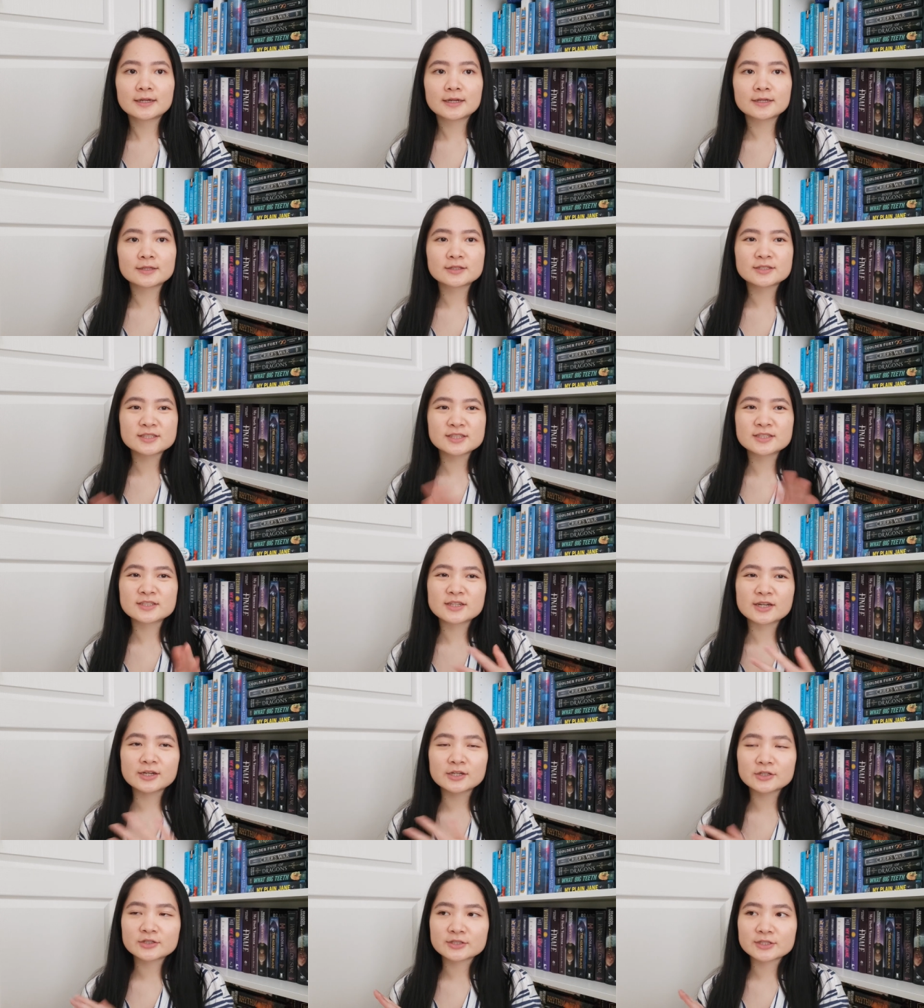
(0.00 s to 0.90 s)
And this
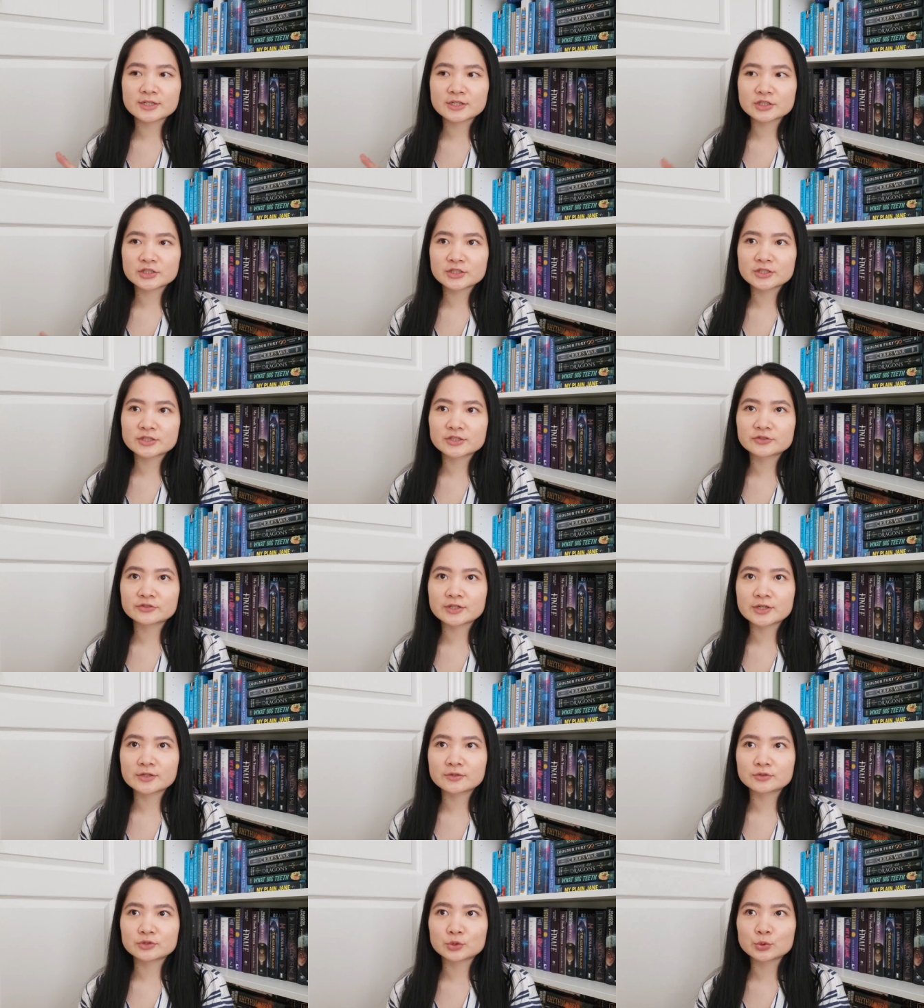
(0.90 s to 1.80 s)
entire section is
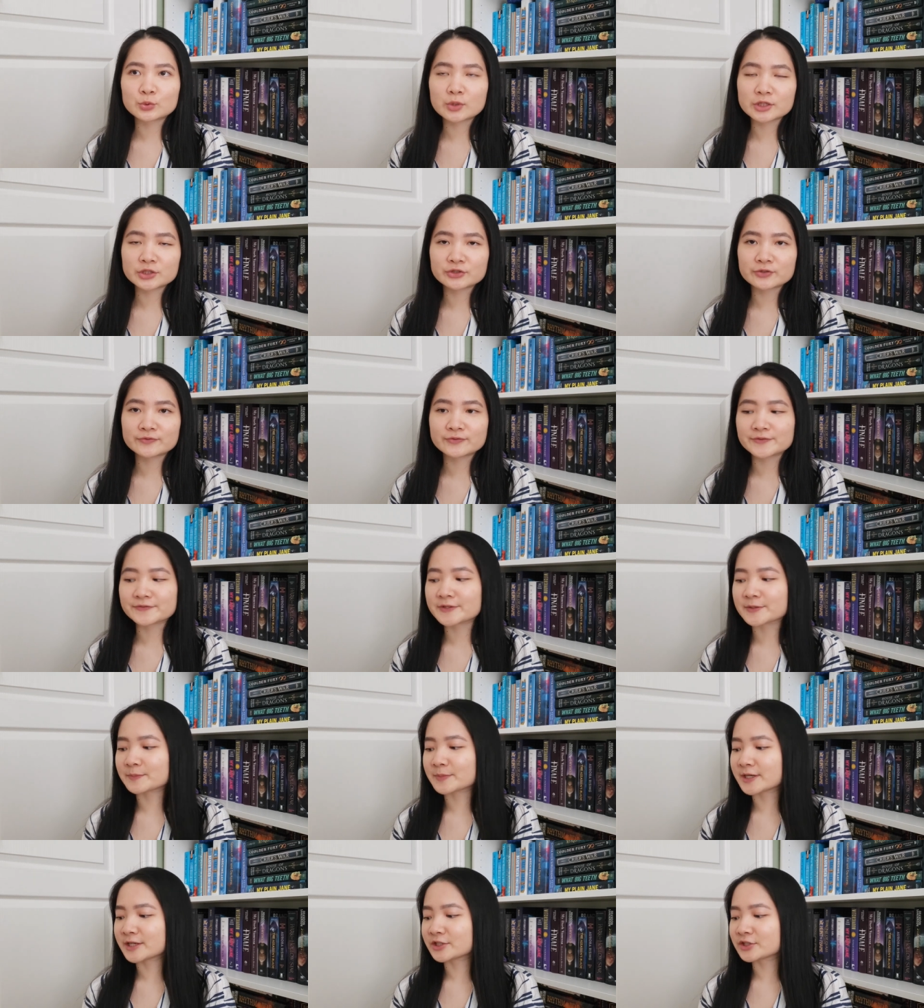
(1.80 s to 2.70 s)
around 250
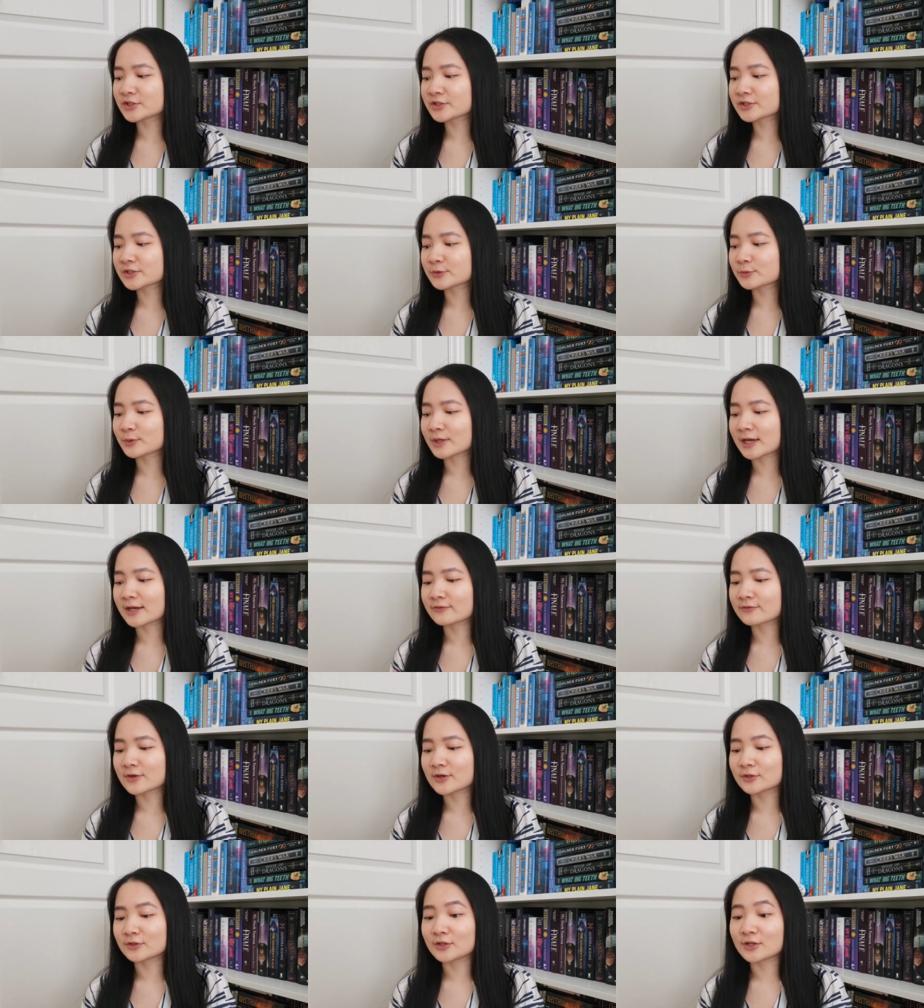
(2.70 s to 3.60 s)
pages, so we have
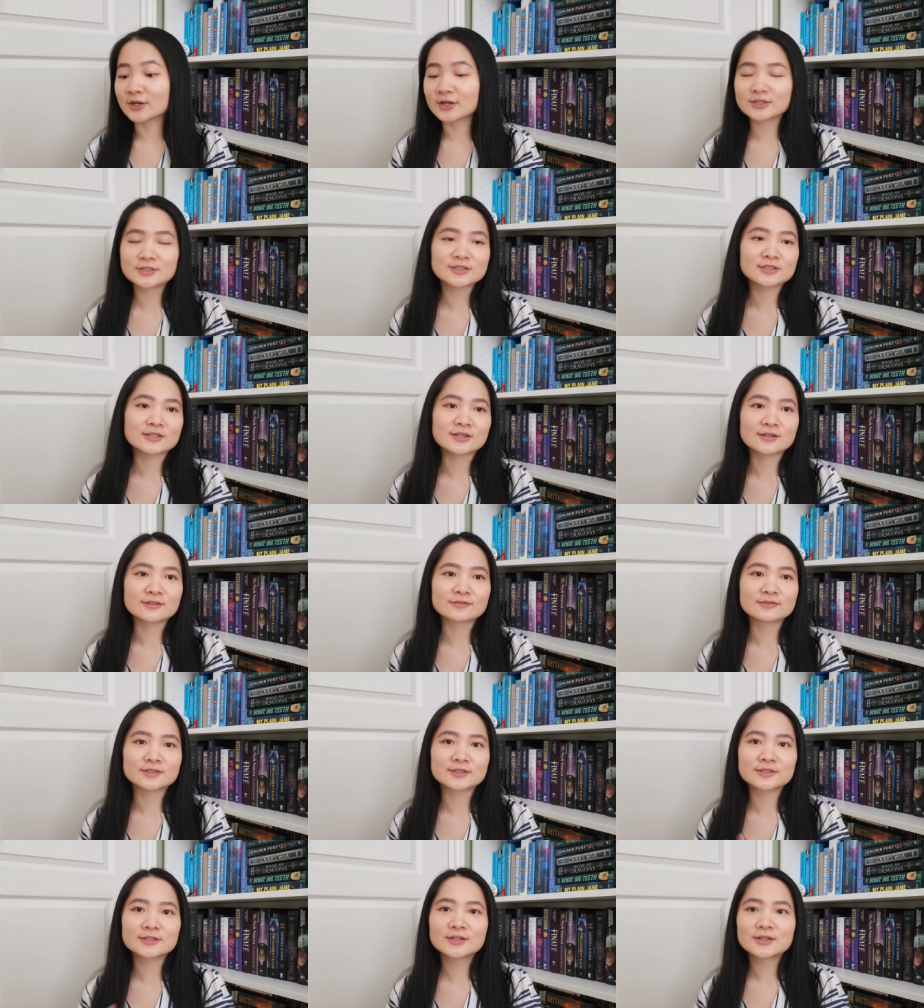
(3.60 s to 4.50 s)
a lot to
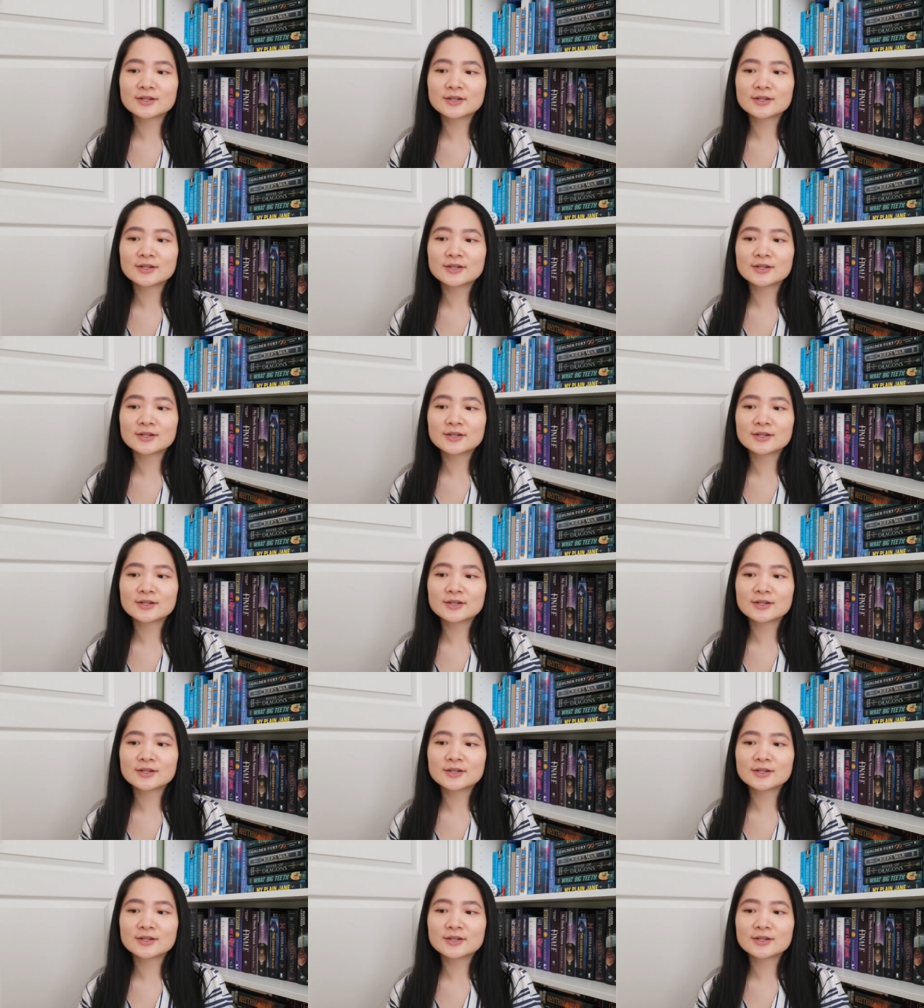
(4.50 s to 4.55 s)
cover.